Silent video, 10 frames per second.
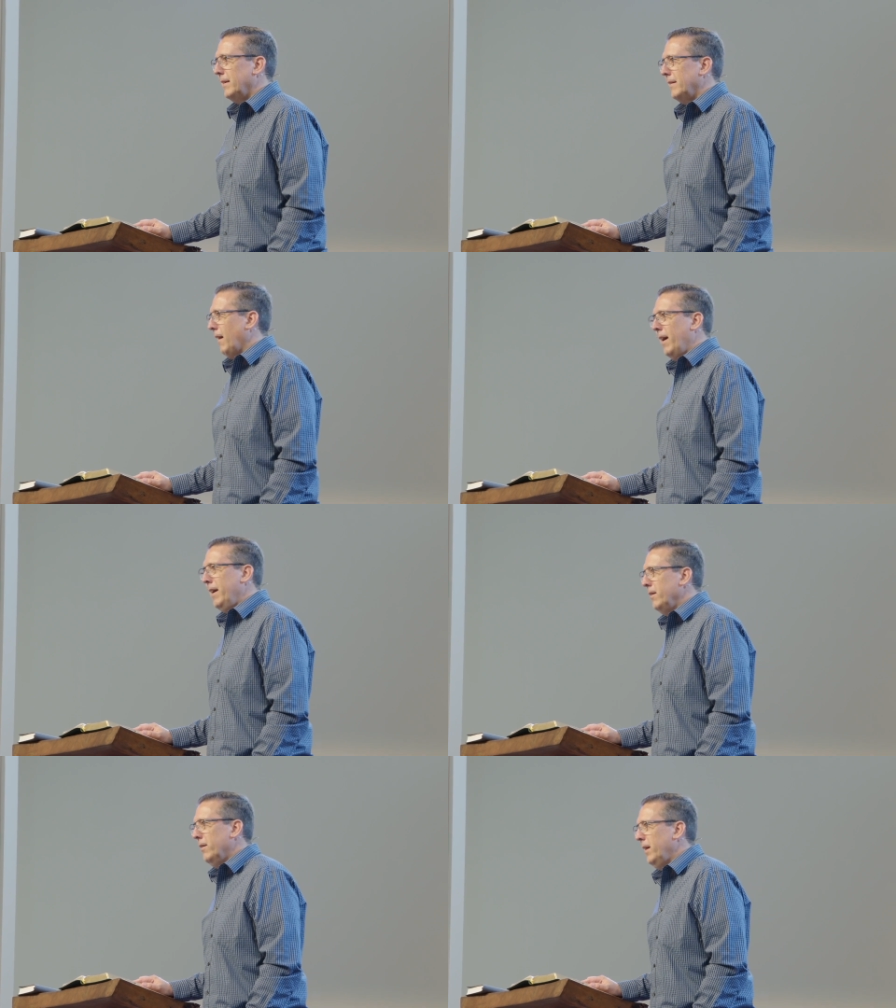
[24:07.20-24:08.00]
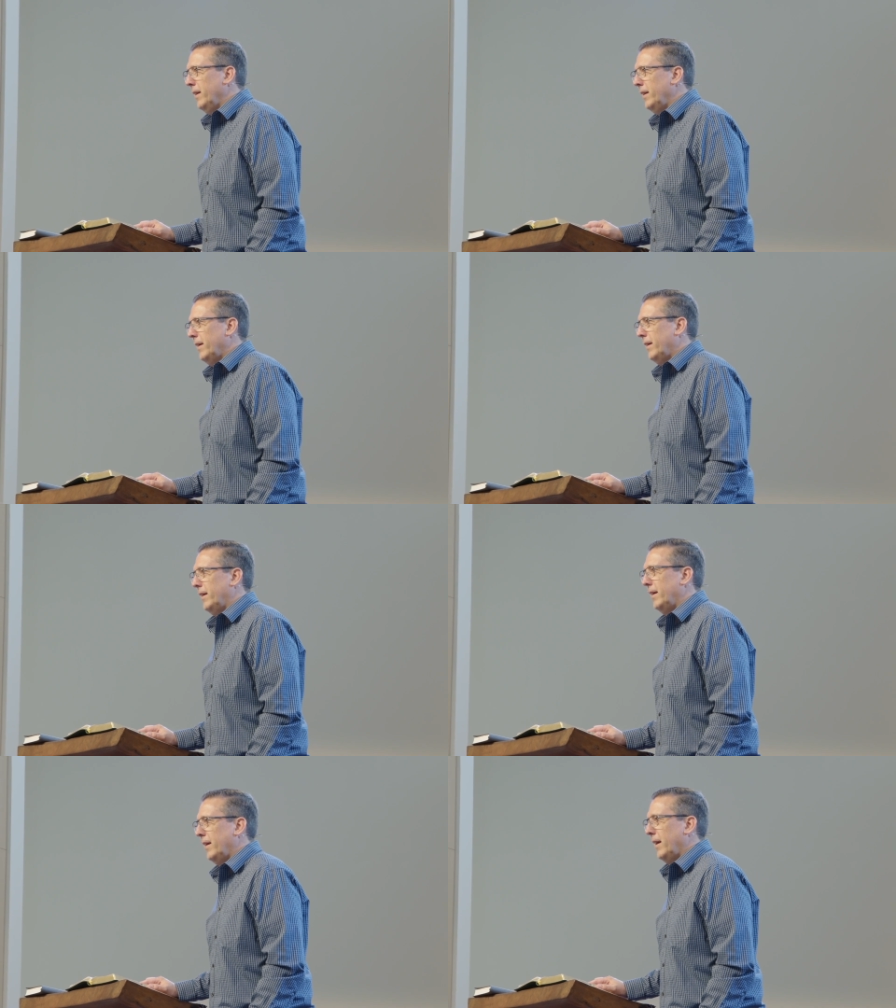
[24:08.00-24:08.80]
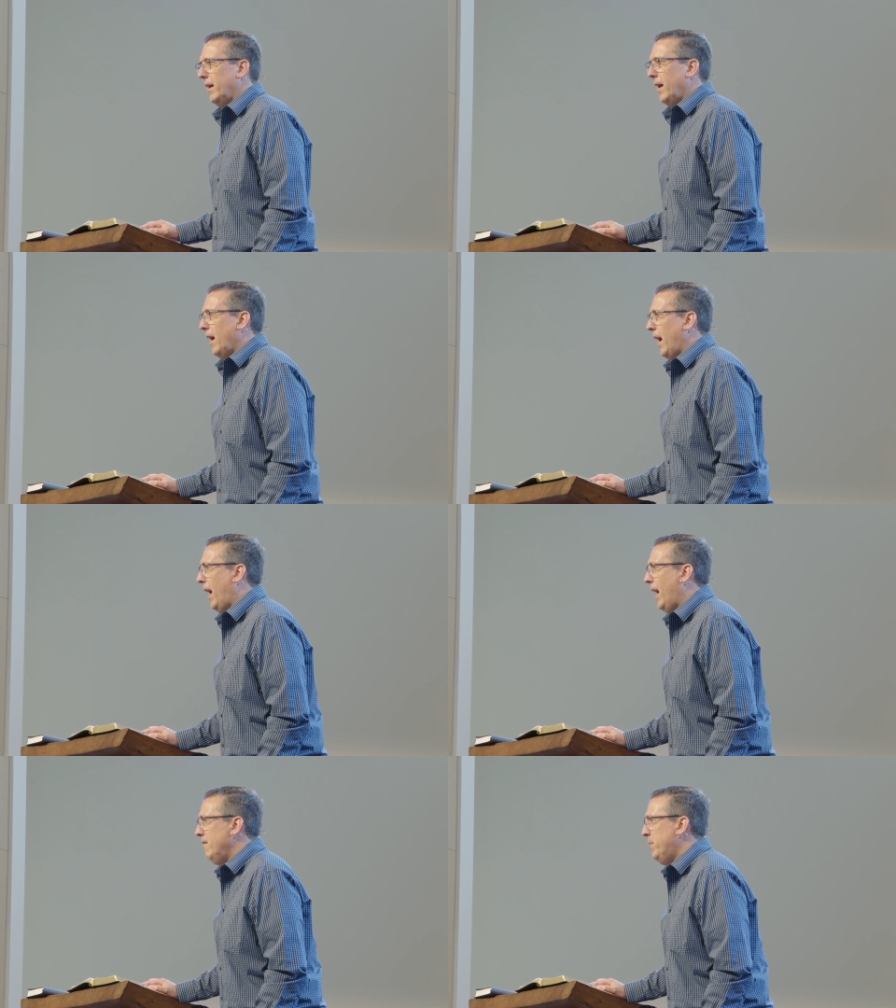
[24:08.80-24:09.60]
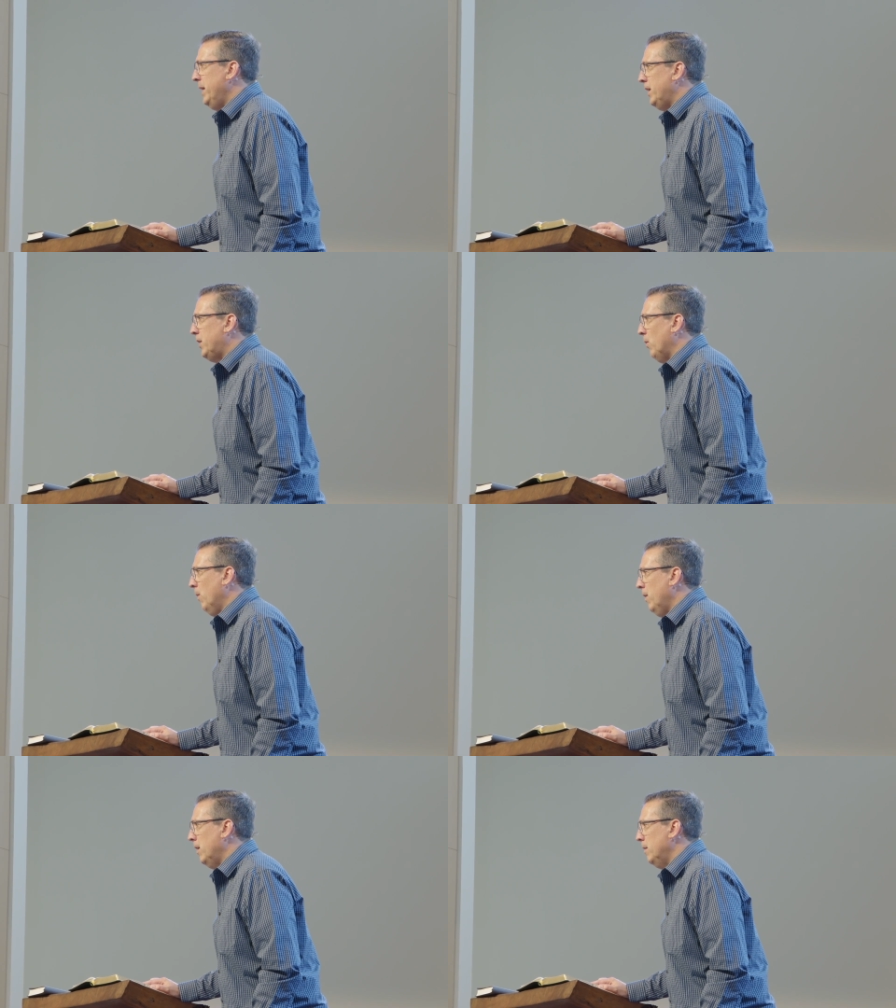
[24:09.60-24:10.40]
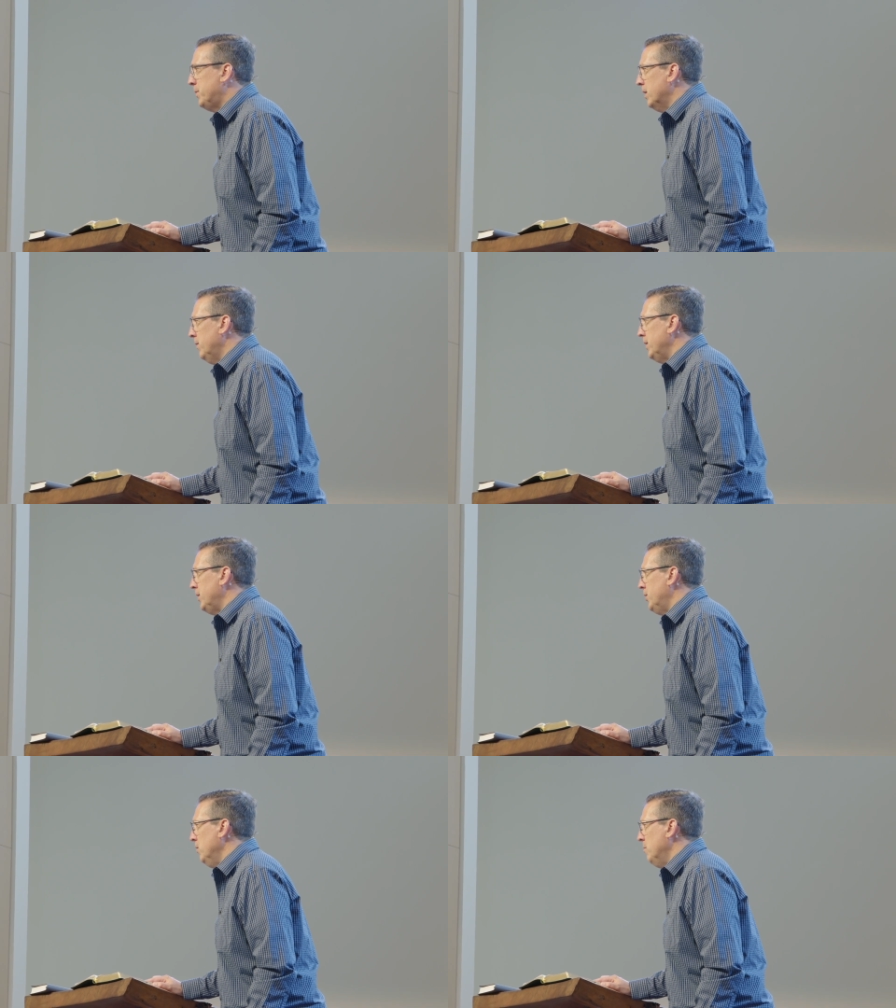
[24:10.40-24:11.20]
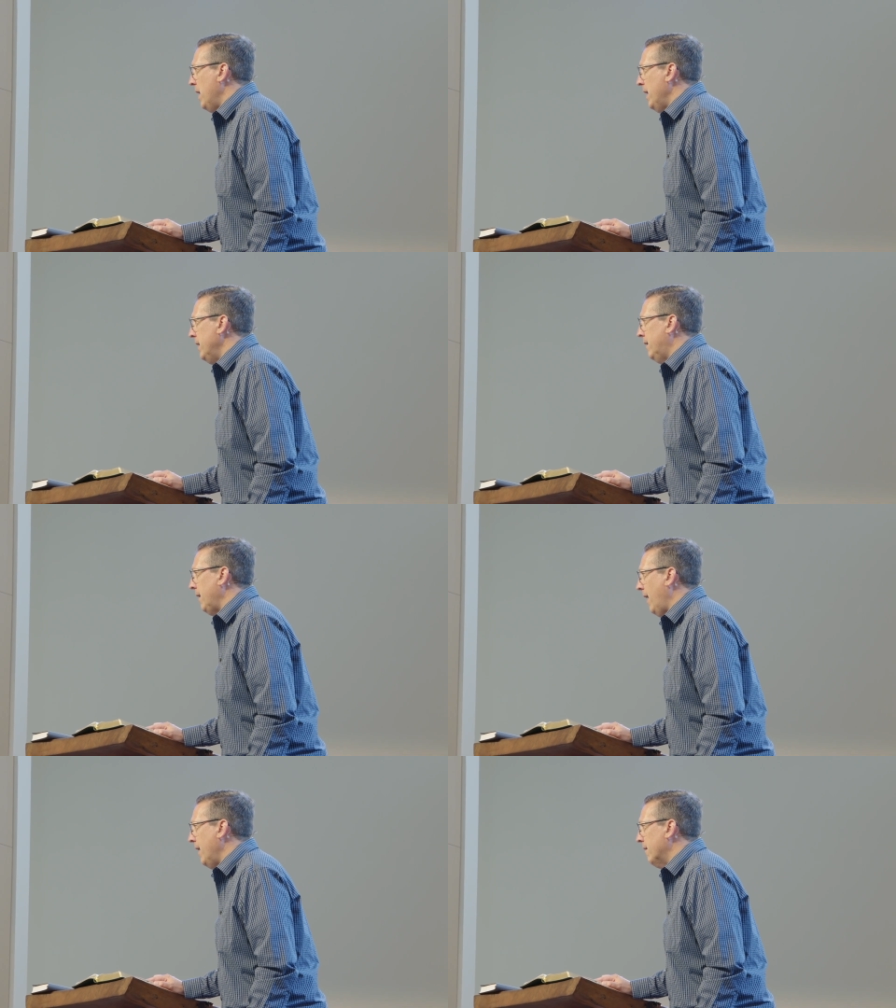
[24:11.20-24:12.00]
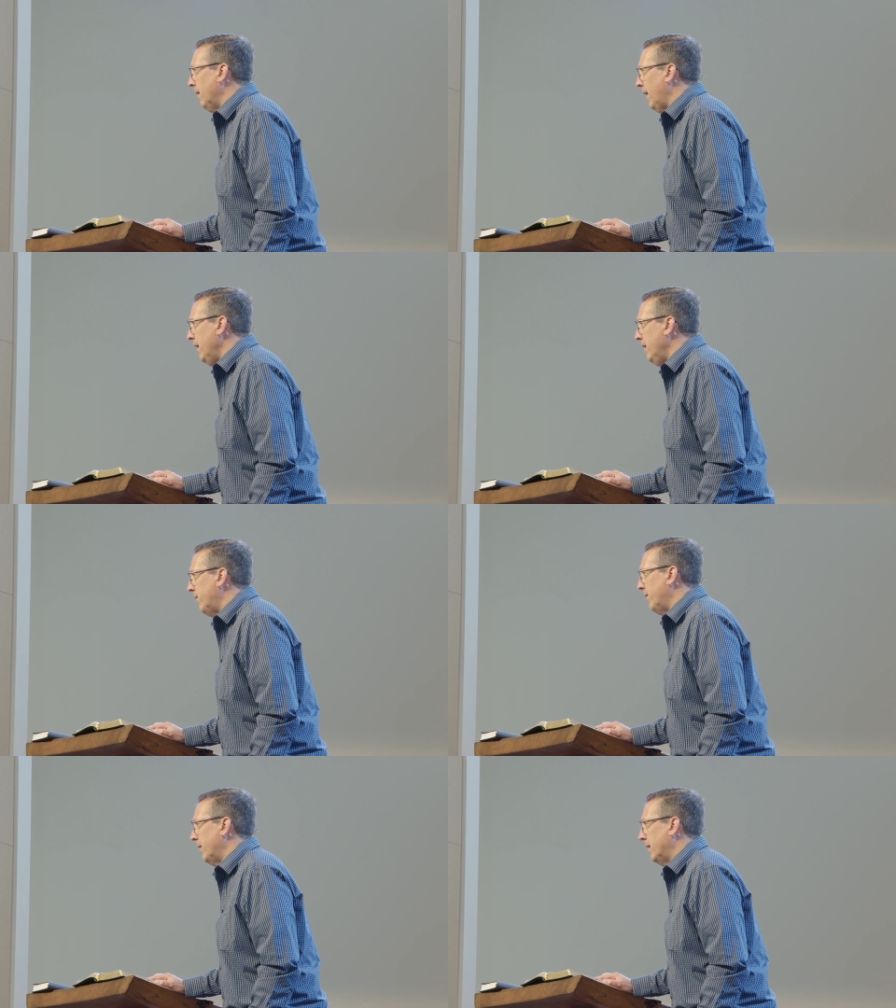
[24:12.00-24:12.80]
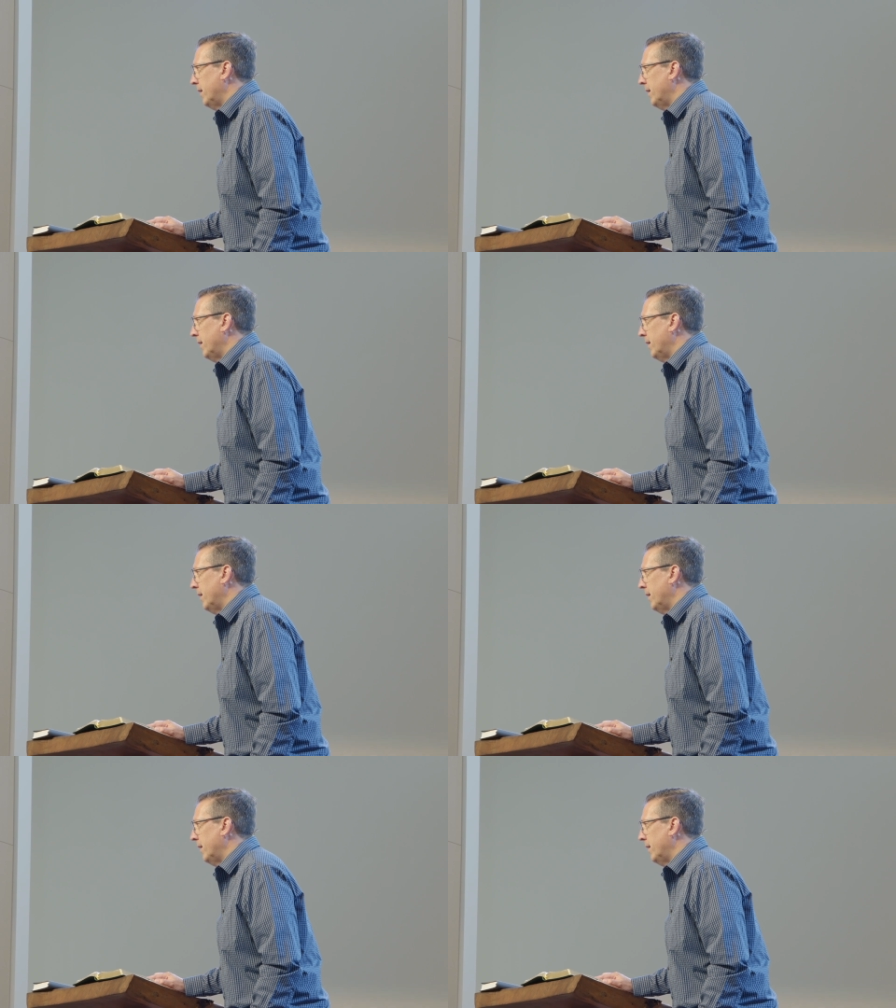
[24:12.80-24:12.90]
I ain't doing it. I've been a Torah observant Jew my entire life.